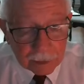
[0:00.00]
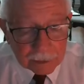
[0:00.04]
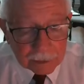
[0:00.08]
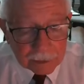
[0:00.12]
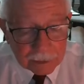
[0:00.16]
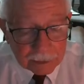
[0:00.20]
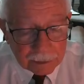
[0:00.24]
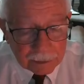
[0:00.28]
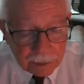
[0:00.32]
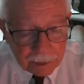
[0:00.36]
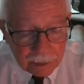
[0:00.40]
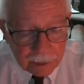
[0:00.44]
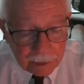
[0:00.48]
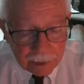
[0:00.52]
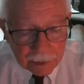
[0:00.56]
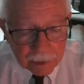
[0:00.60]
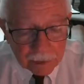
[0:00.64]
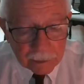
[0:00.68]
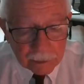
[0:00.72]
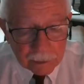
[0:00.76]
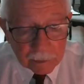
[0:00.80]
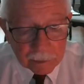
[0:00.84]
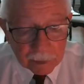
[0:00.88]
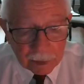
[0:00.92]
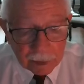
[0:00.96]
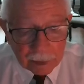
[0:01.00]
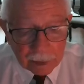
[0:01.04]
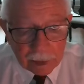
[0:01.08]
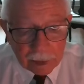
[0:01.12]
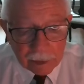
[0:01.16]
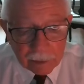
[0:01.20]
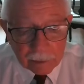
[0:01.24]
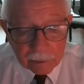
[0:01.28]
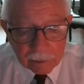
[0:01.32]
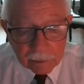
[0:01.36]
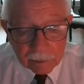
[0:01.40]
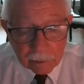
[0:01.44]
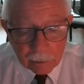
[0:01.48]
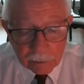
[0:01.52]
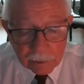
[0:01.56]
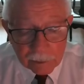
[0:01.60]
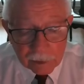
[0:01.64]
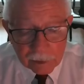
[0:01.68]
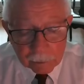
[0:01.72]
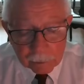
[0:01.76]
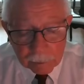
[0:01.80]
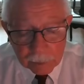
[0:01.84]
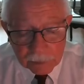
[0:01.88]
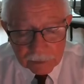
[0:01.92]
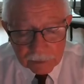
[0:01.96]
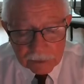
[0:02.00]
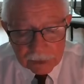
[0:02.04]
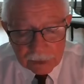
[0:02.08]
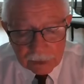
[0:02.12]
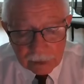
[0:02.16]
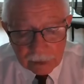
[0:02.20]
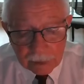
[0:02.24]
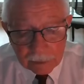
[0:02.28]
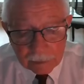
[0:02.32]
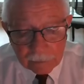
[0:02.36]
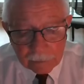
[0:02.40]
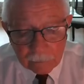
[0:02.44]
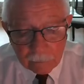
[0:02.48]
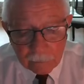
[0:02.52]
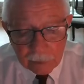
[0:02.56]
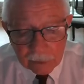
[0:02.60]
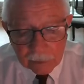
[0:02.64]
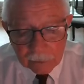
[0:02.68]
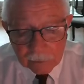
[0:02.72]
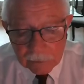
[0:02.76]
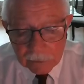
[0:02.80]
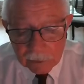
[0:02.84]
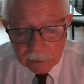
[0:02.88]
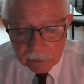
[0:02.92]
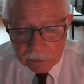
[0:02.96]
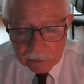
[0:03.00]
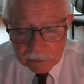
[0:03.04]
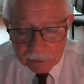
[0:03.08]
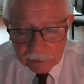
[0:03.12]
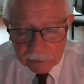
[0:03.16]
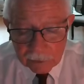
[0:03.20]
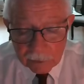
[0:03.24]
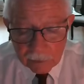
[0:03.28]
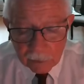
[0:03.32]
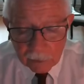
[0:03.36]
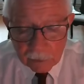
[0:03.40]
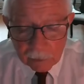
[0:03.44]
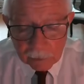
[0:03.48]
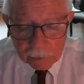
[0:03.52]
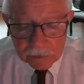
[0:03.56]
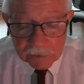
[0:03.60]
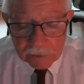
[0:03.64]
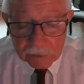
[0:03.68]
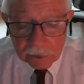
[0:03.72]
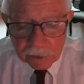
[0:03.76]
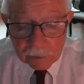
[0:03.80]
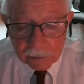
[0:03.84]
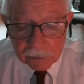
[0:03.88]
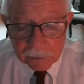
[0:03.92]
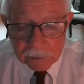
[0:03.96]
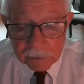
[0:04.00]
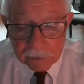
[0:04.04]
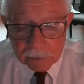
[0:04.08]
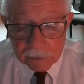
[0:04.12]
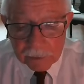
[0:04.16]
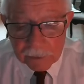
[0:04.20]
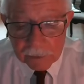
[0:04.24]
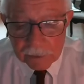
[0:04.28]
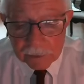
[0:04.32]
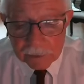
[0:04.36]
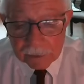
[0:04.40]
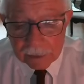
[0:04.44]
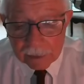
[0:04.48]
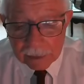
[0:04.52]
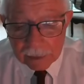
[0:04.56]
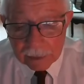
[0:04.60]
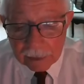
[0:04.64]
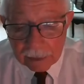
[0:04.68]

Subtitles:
Today, you and I are going to pretend we are just two old soldiers